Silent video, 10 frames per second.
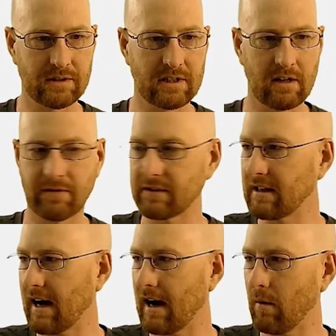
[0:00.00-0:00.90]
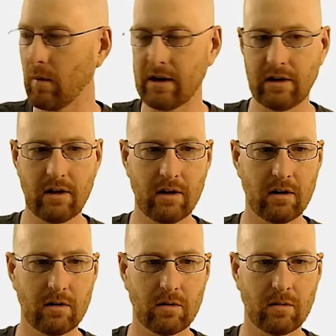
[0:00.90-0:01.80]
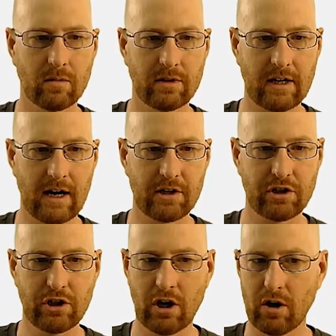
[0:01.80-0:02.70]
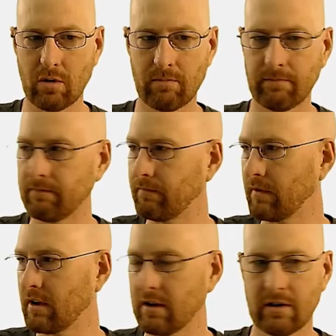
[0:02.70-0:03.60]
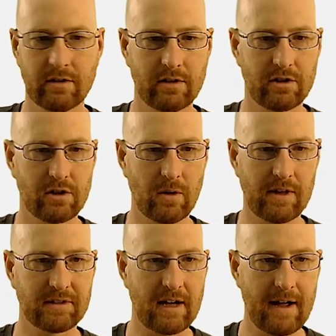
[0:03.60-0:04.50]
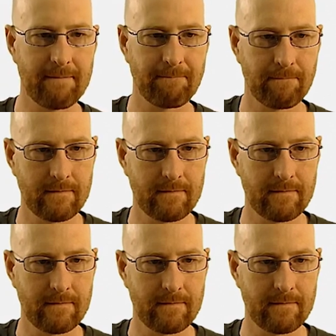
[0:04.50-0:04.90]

self.window.show to show this guy.